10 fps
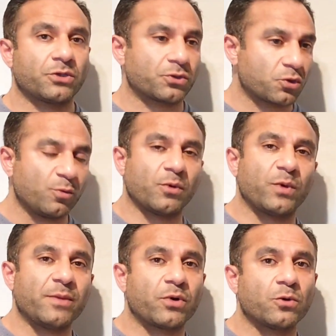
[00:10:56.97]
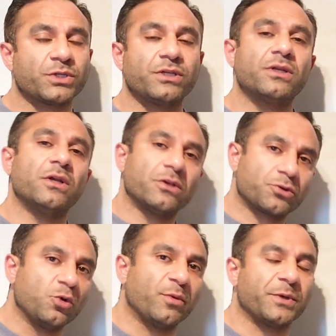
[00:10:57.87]
So a scoop of whey protein,
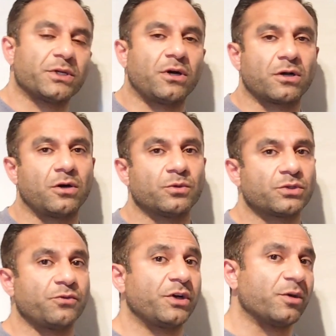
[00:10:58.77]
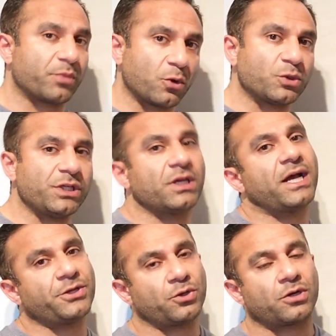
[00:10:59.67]
scoop of Vitago, so you've got your
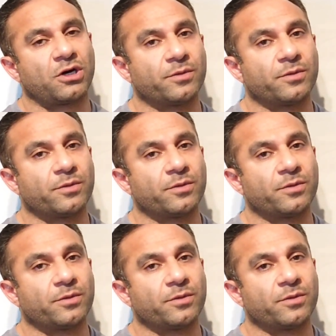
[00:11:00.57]
protein and your